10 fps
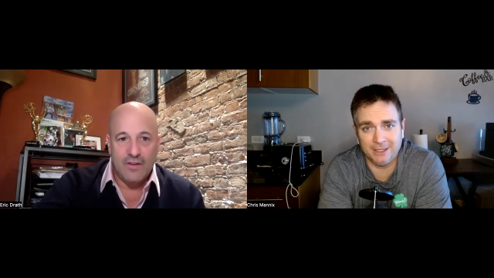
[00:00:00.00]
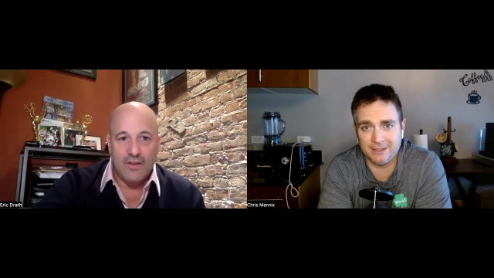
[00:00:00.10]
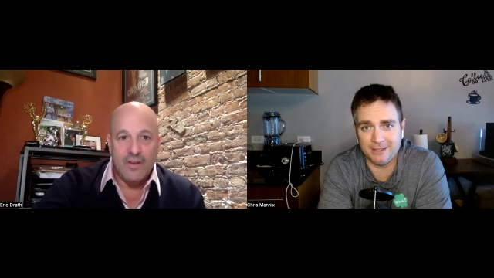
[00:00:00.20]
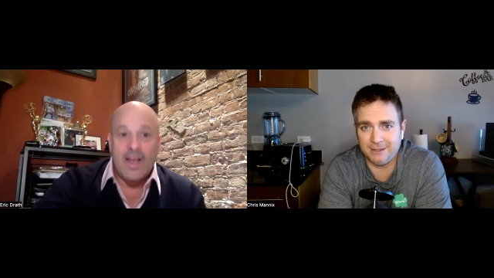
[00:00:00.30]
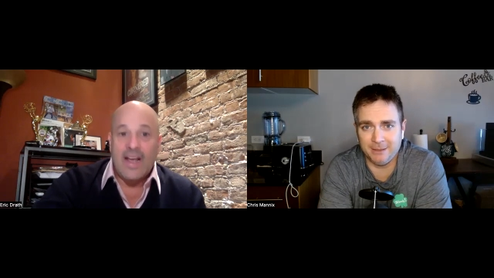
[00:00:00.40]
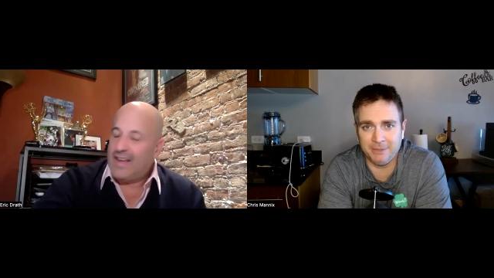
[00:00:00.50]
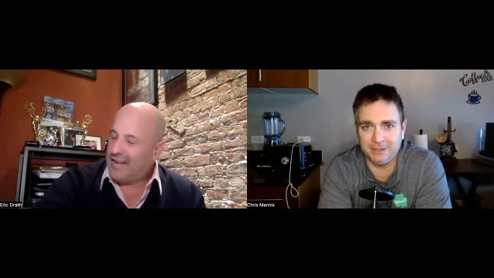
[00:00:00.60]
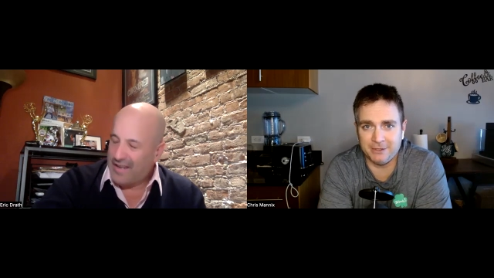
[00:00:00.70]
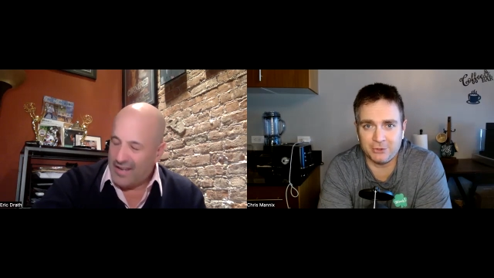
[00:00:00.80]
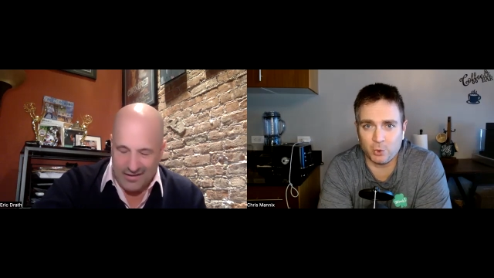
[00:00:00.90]
Speaker 1: Like, I
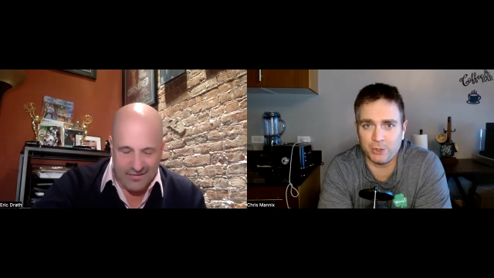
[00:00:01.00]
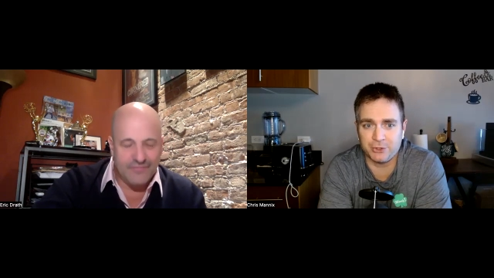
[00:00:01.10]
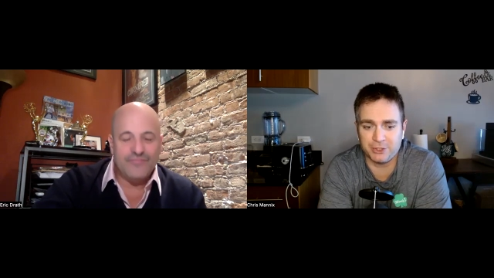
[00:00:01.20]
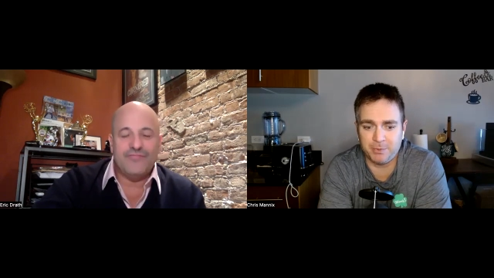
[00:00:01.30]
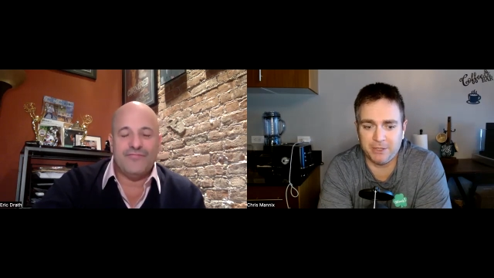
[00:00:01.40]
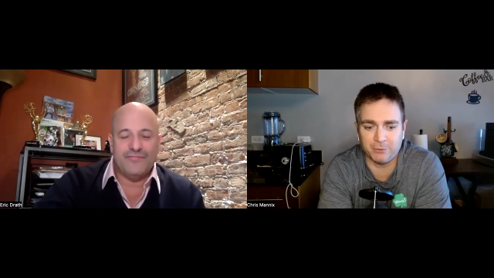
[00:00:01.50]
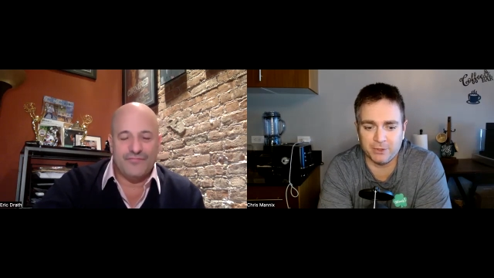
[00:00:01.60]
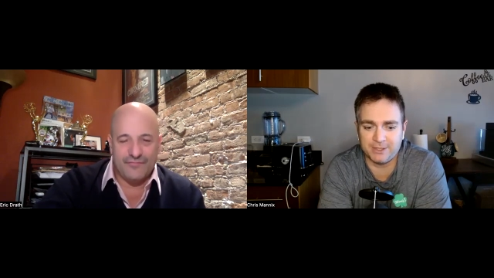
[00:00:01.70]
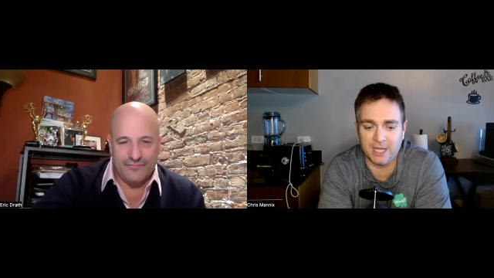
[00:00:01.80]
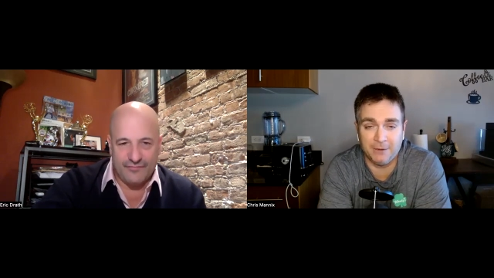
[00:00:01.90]
mean, the story should speak for
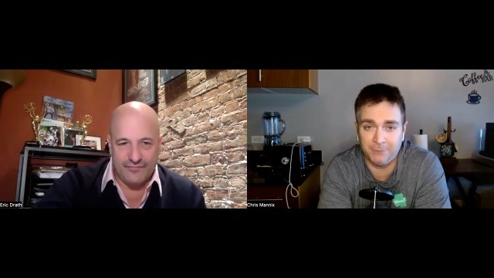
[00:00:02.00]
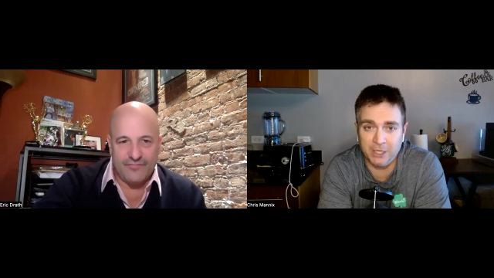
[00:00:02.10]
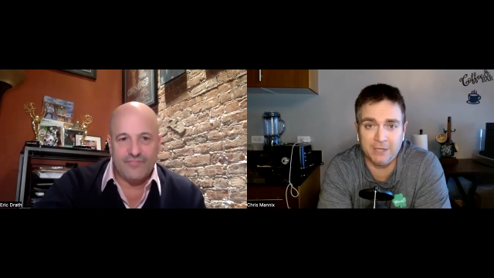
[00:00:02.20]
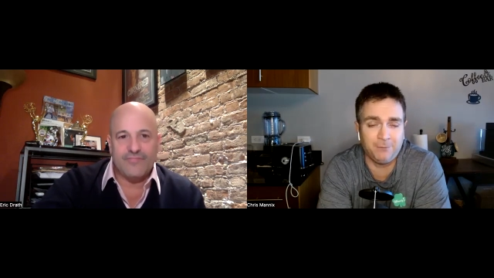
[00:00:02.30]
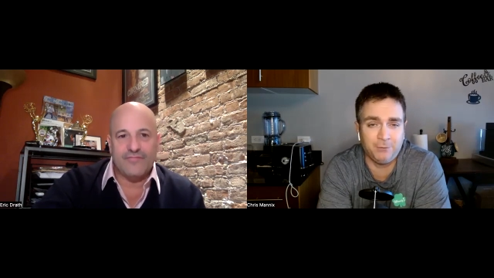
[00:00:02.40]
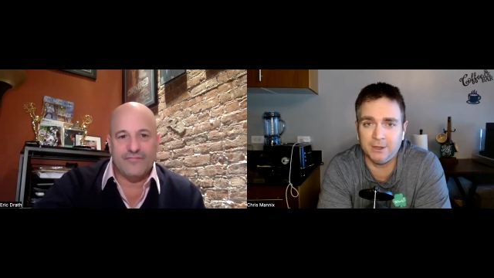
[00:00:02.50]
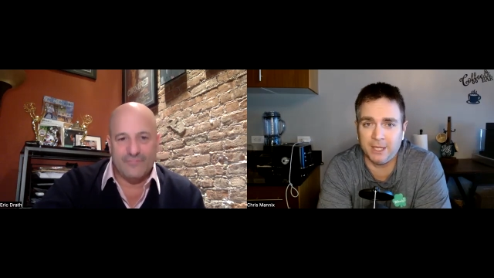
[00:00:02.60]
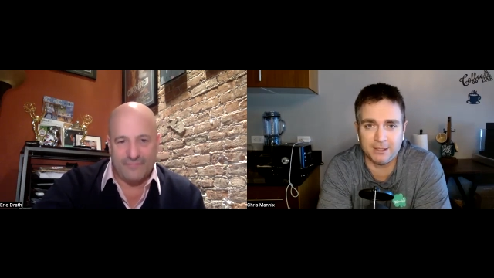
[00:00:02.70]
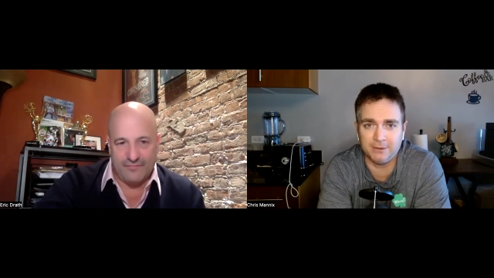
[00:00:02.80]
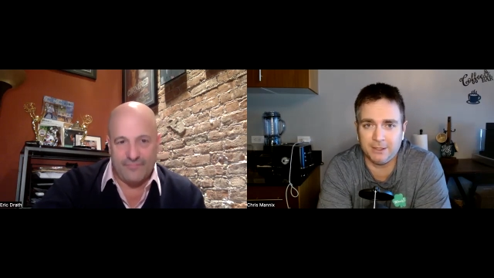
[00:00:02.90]
itself. If you end up
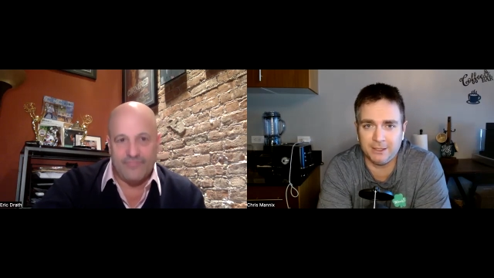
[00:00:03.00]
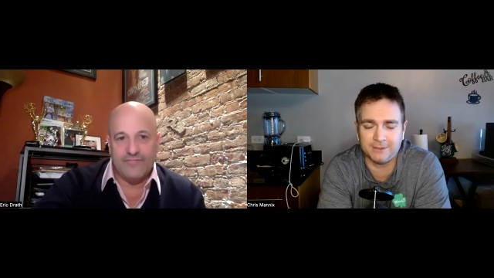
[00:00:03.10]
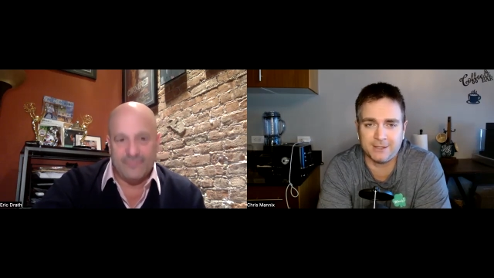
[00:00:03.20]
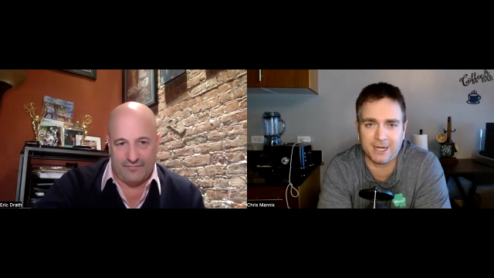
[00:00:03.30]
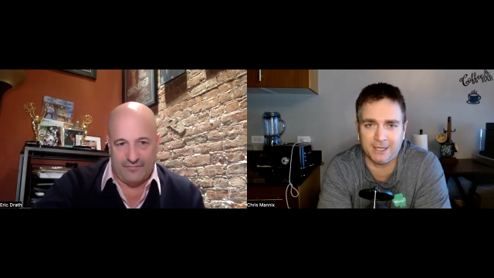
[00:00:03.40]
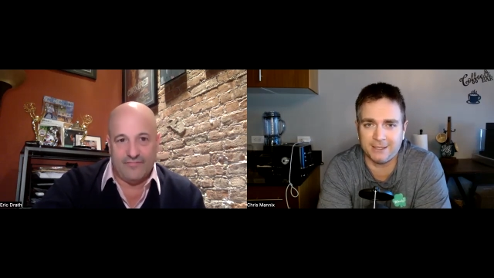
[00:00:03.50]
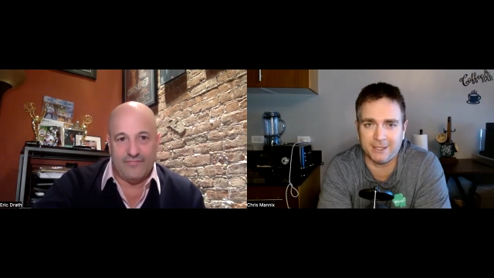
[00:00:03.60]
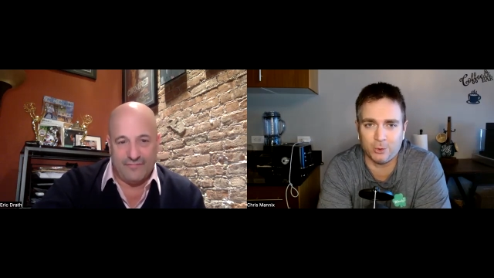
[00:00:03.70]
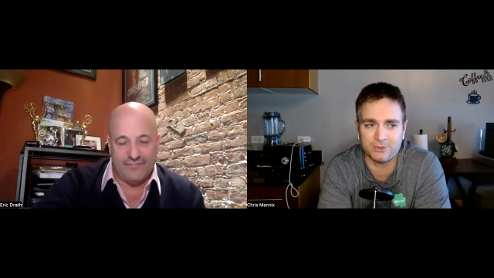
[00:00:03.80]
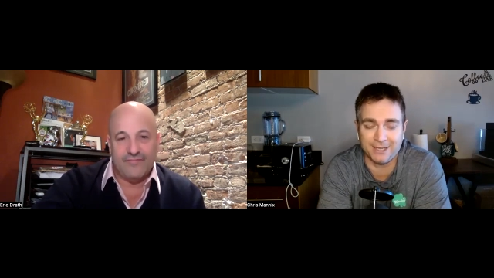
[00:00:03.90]
like, it's kind of like
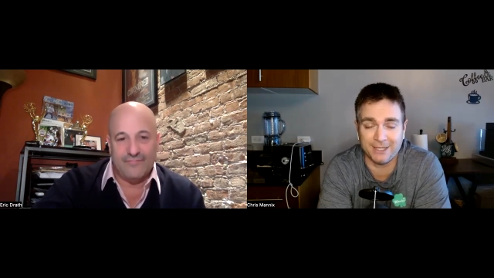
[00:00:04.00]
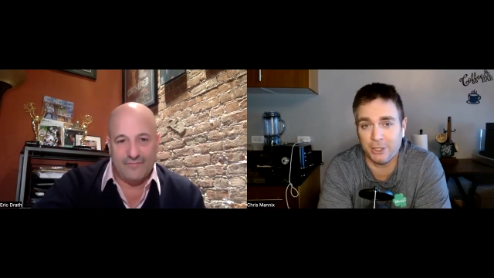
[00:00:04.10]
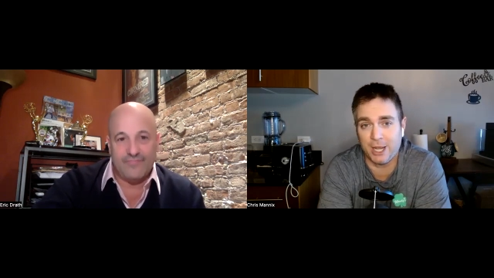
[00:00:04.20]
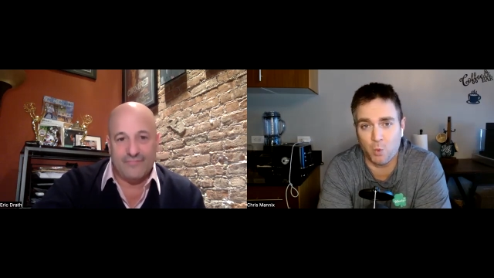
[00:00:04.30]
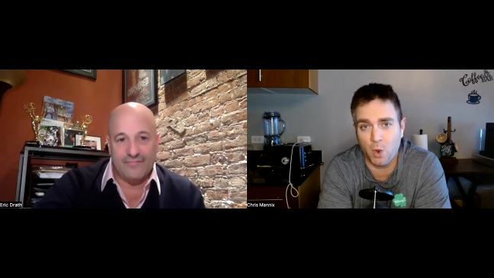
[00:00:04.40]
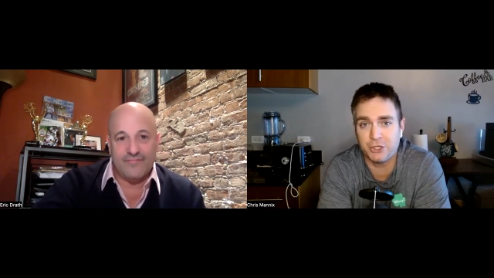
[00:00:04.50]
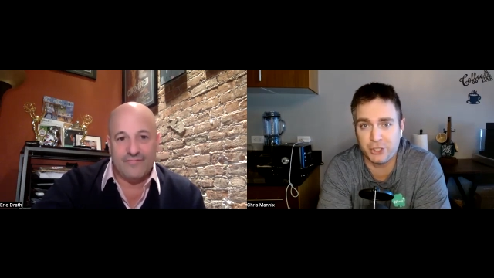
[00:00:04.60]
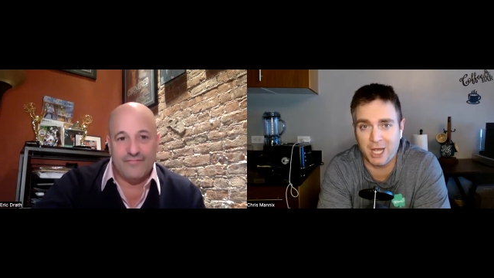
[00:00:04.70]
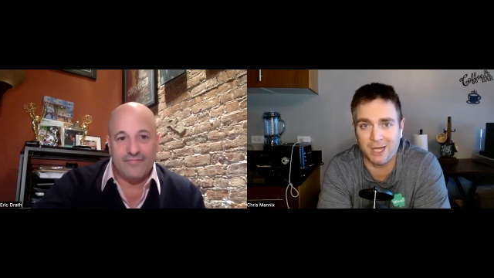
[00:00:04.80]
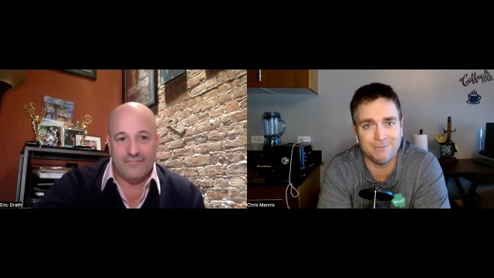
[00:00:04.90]
that old saying, like, you got one
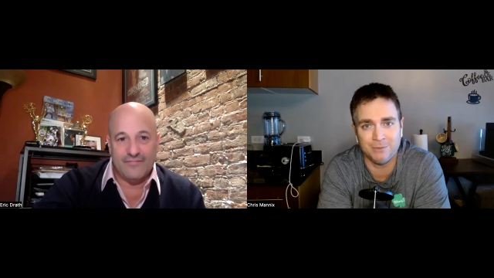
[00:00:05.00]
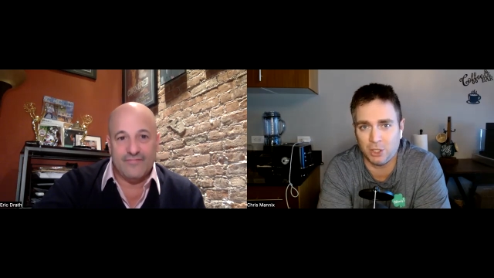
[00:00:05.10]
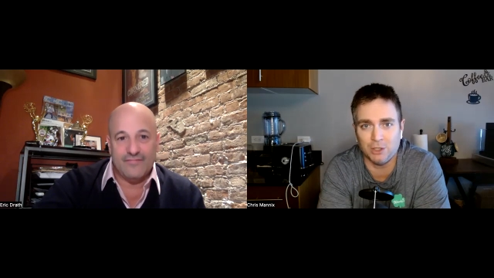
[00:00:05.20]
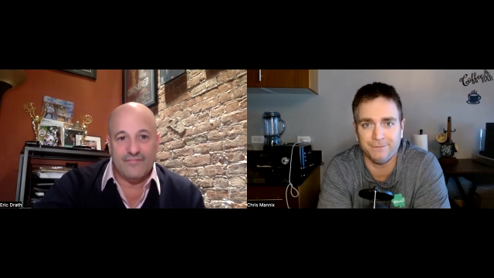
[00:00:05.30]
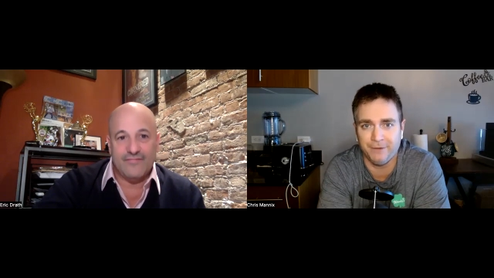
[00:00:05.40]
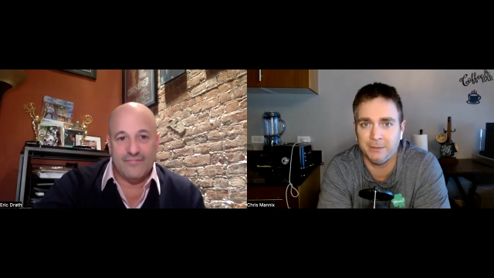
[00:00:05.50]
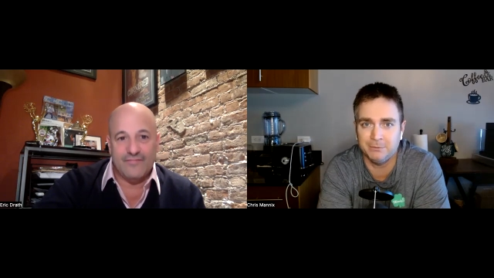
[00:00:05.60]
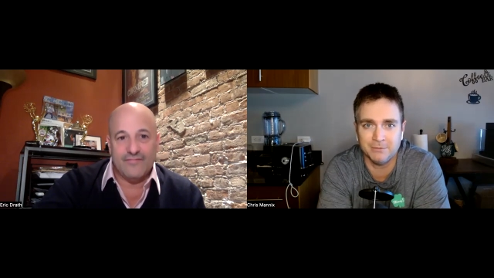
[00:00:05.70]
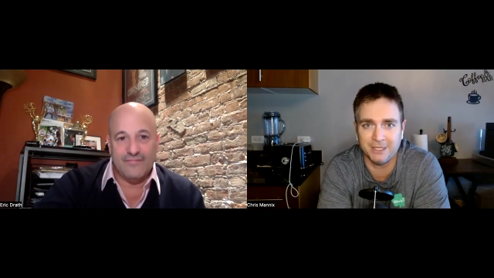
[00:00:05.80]
job, Hall of Fame.